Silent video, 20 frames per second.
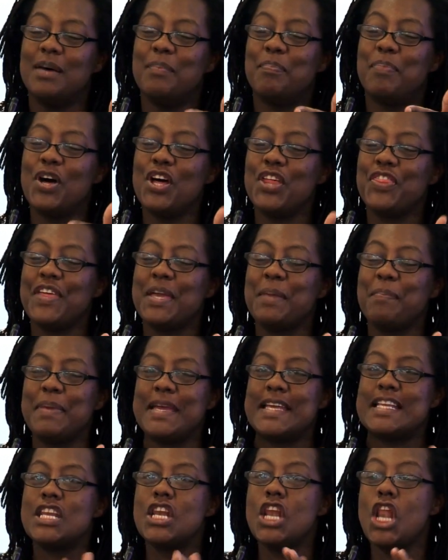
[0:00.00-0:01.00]
birthing
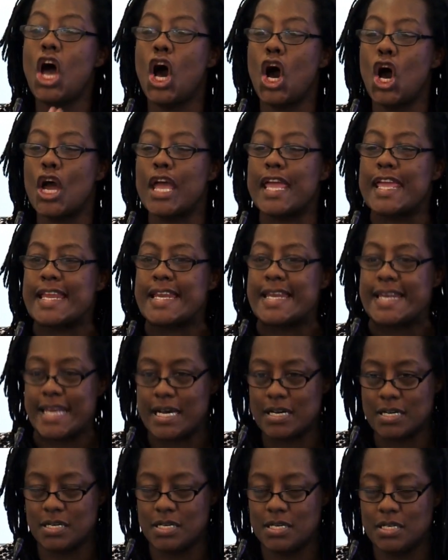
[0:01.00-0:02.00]
bead line,
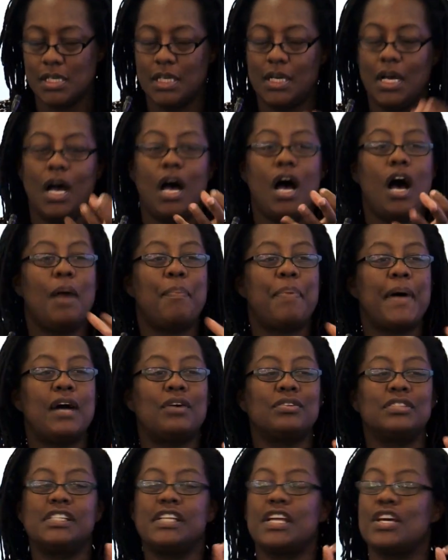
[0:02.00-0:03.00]

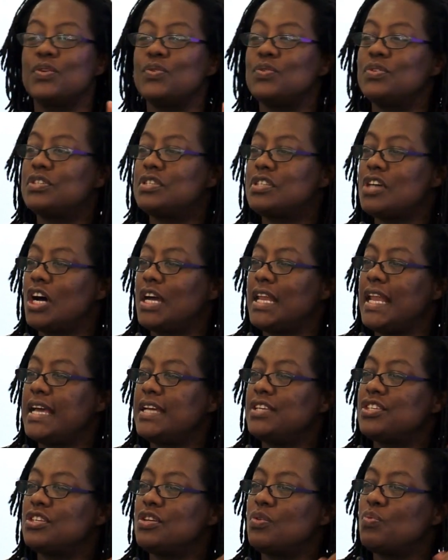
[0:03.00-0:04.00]
about, you know,
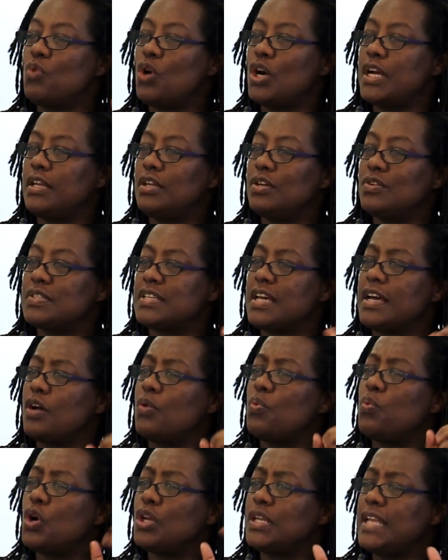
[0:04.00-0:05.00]
dilation and what it looks like, or
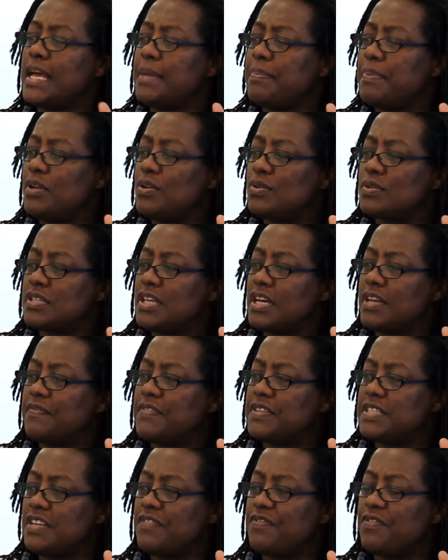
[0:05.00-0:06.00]
what labour looks like
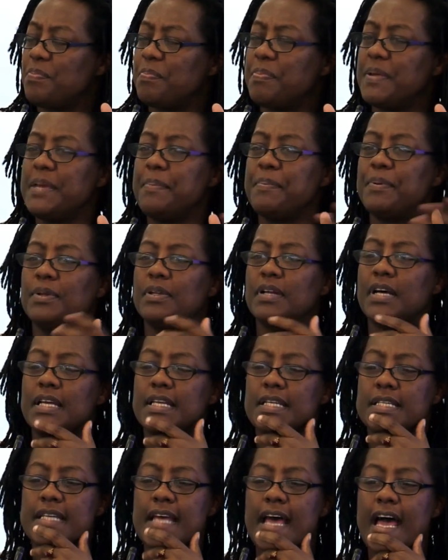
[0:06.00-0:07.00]
for different people
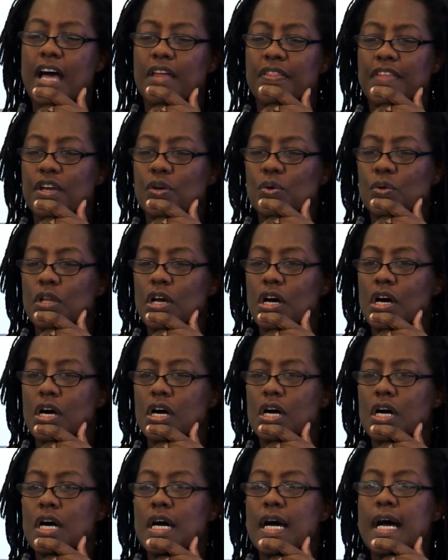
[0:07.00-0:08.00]
and how they all
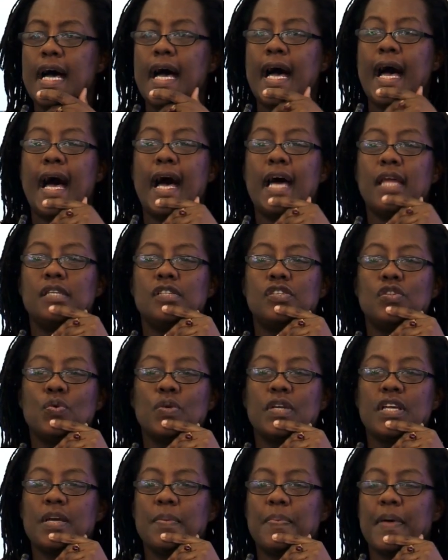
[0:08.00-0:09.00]
are. And
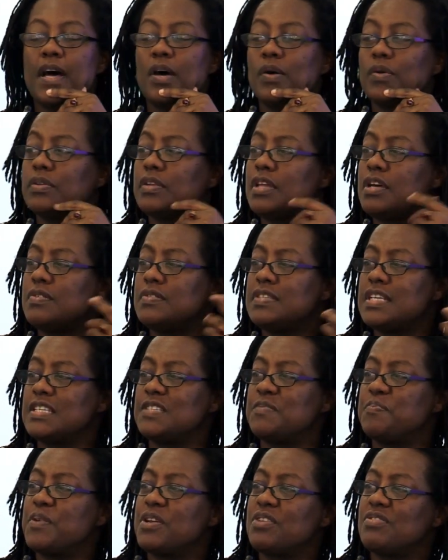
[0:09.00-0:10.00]
talking about those
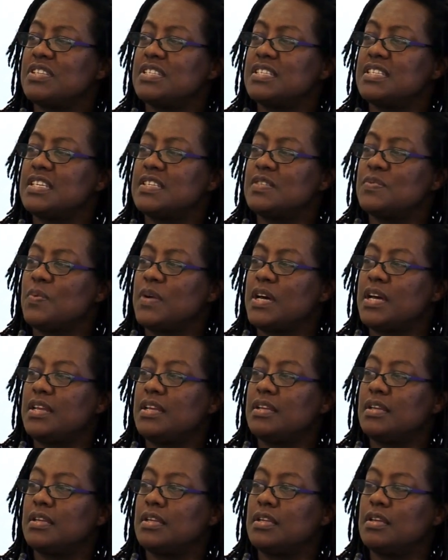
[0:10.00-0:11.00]
experiences
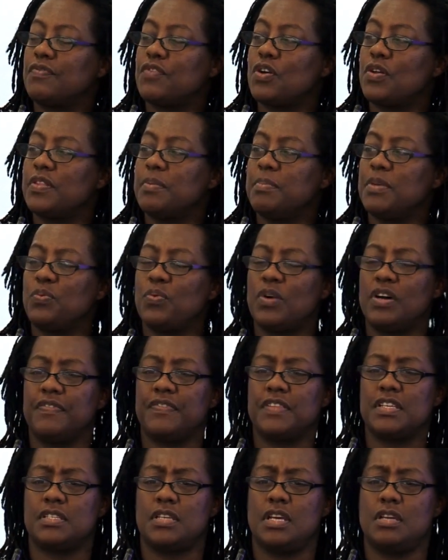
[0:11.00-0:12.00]
when you've got the midwife
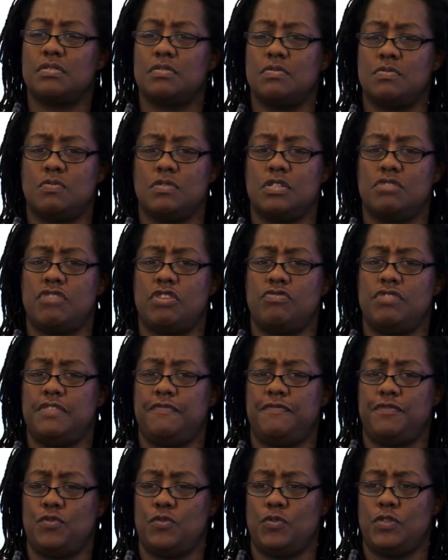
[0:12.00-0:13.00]
that says, oh, you're only
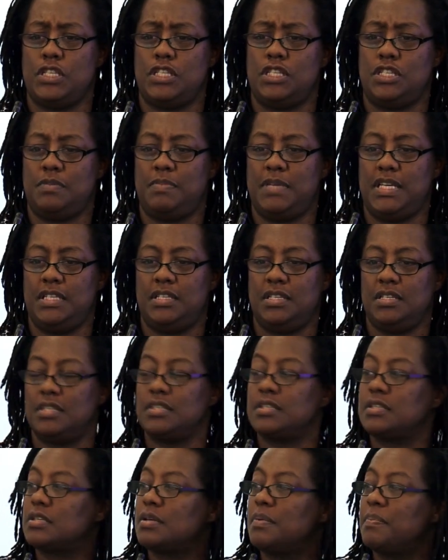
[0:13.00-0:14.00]
4
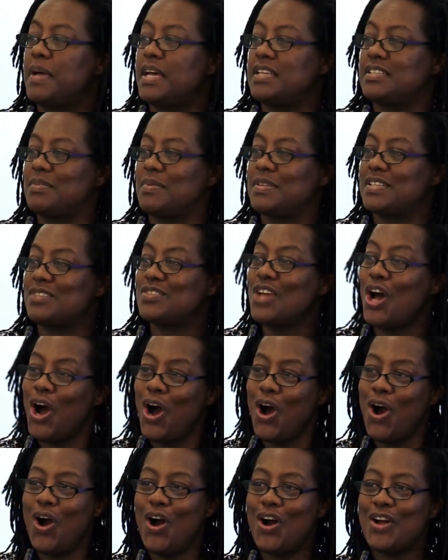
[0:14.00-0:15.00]
centimetres, compared to the ones that goes,
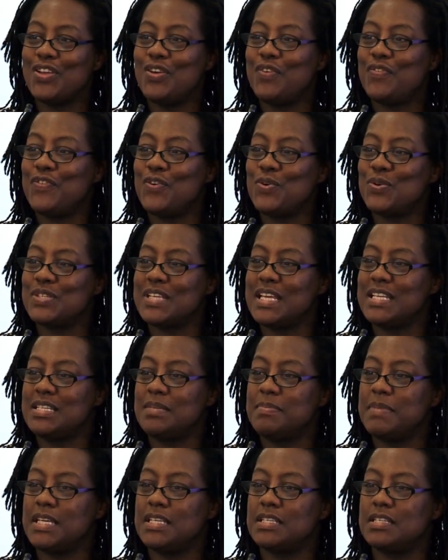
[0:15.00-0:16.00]
oh, you're 4
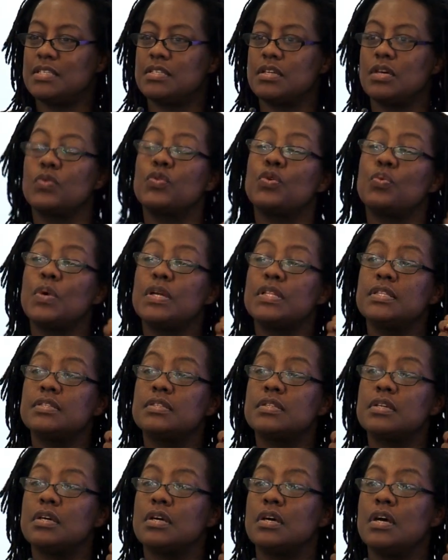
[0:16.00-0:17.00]
centimetres, or the ones
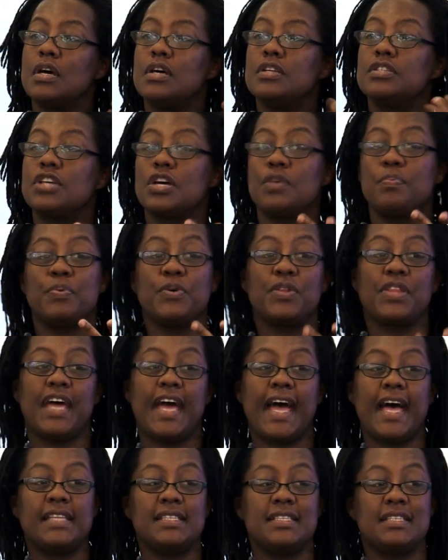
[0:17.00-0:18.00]
that don't put their
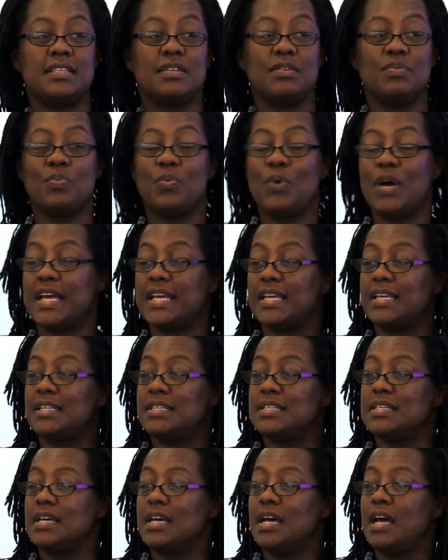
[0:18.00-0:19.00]
hands in and
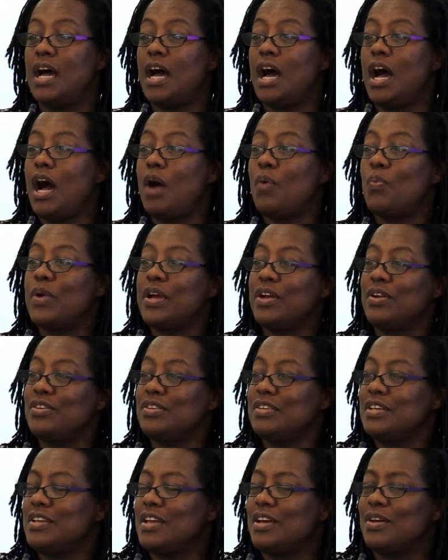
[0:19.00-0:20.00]
wait. And we're,
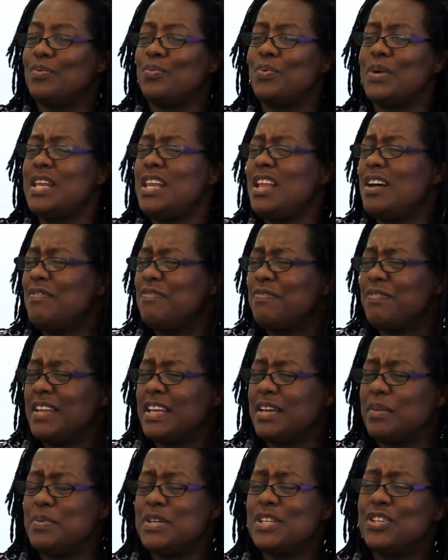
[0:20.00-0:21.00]
you know, we're
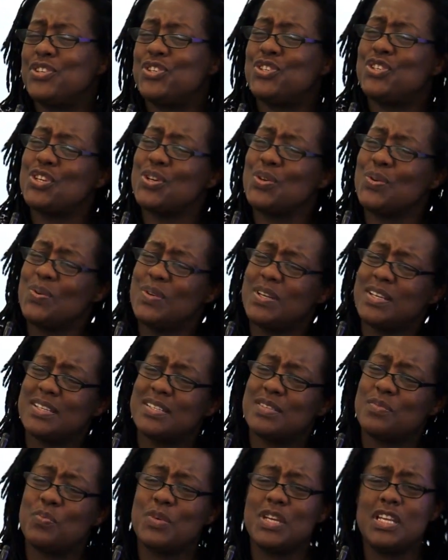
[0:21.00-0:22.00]
lovely, we're
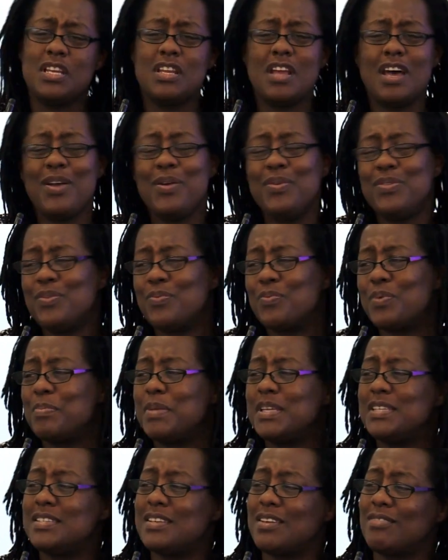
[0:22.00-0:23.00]
doulas, and we know that
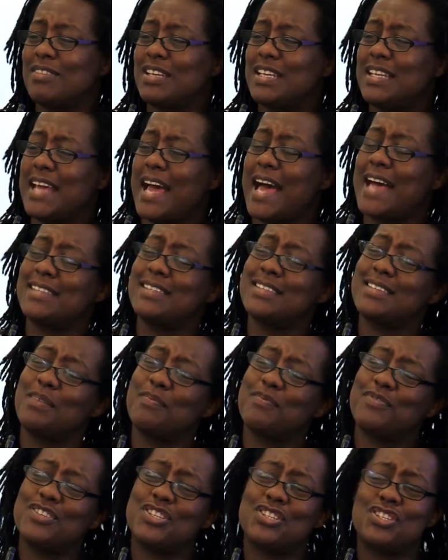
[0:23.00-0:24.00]
women don't need hands up
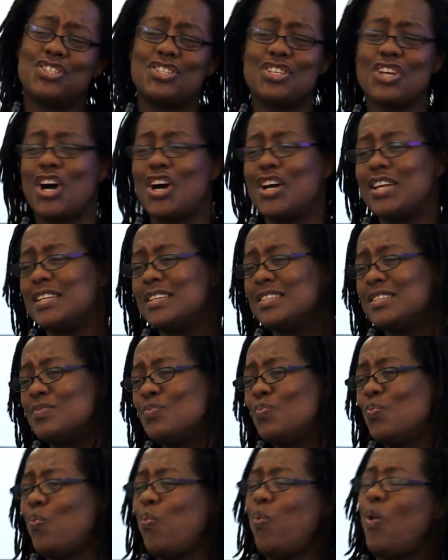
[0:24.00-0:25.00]
vaginas,
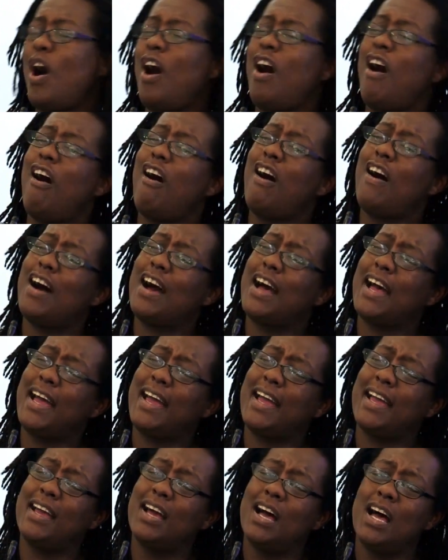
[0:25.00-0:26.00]
and
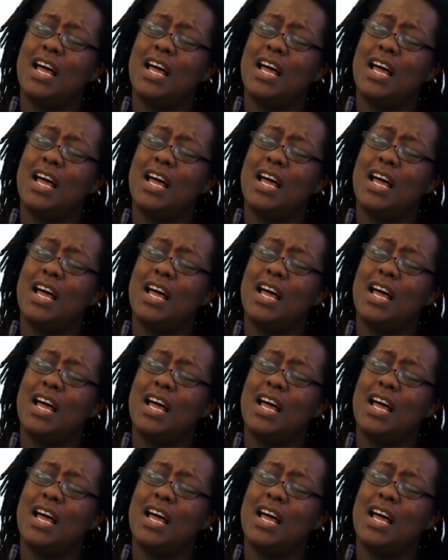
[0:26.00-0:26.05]
why?